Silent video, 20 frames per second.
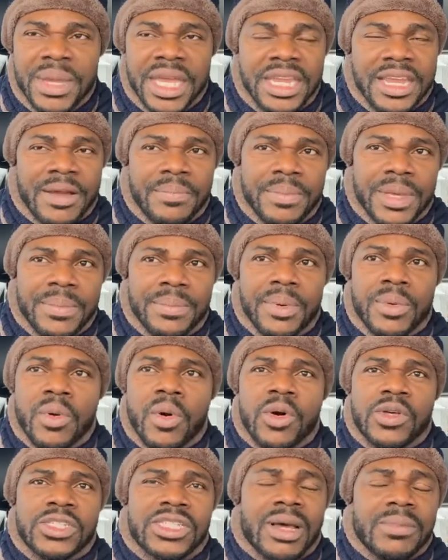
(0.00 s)
media people
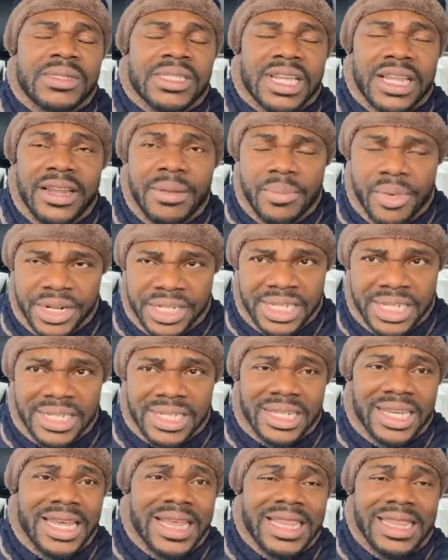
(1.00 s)
or some
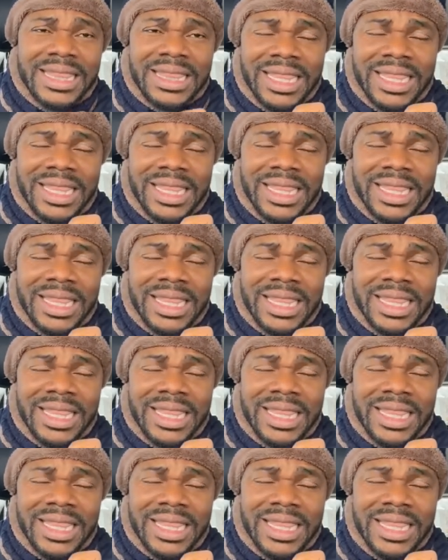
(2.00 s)
celebrities